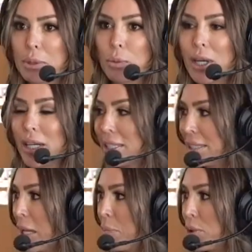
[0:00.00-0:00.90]
I mean, what kind of
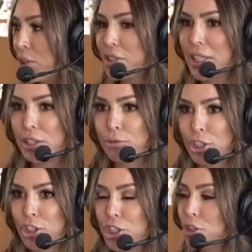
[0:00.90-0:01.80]
example are you setting
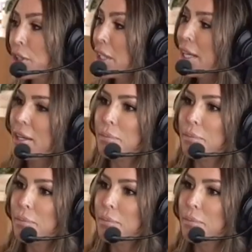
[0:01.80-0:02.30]
for your children?